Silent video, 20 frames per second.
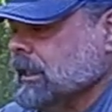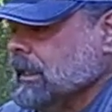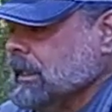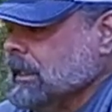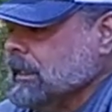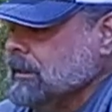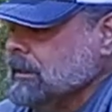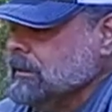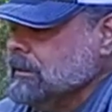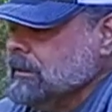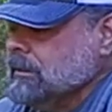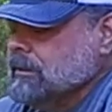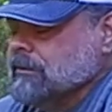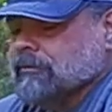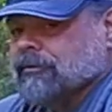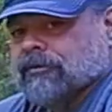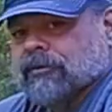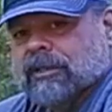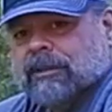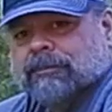uh,
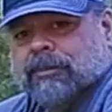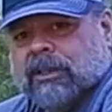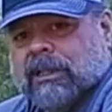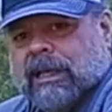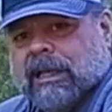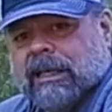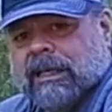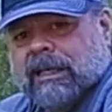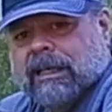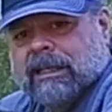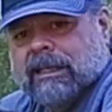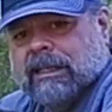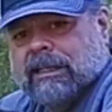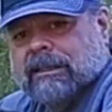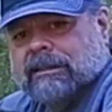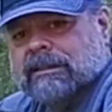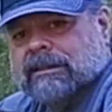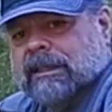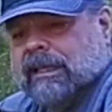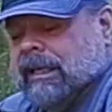free play in
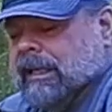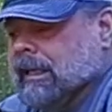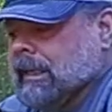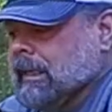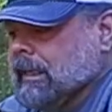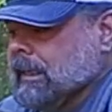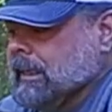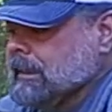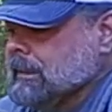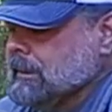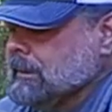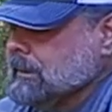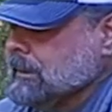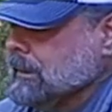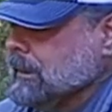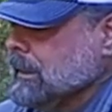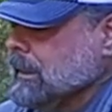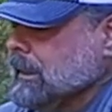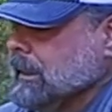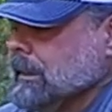it and
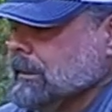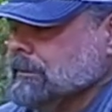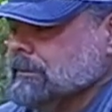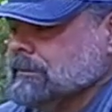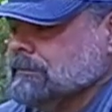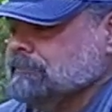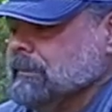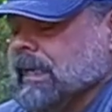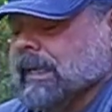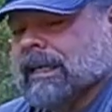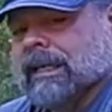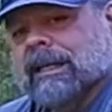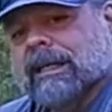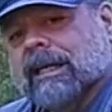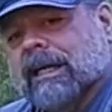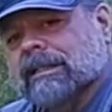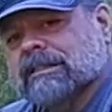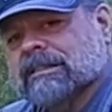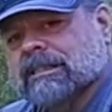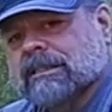uh, make it
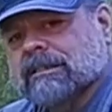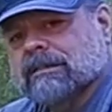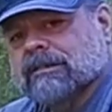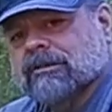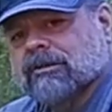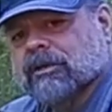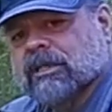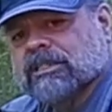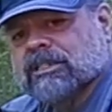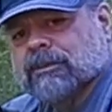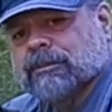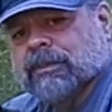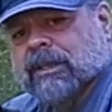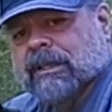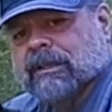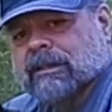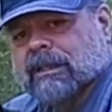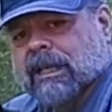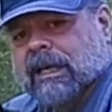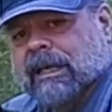nice and crisp
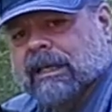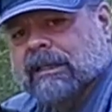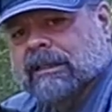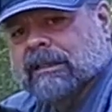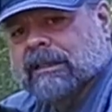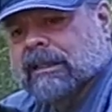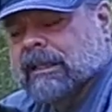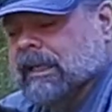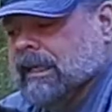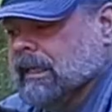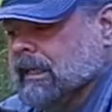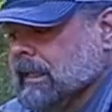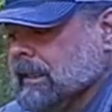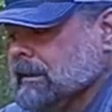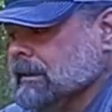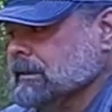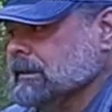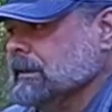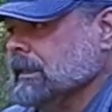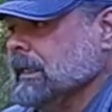and light
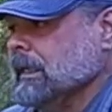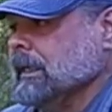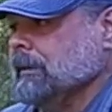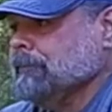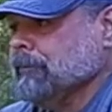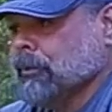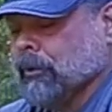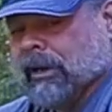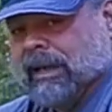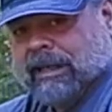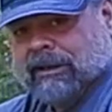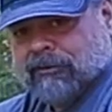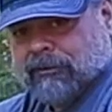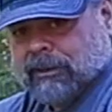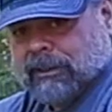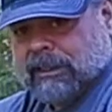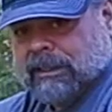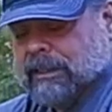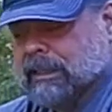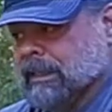and uh,
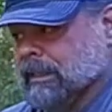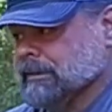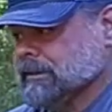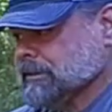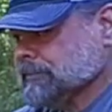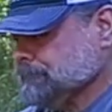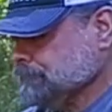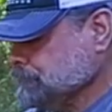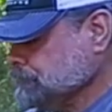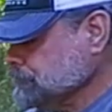really nice.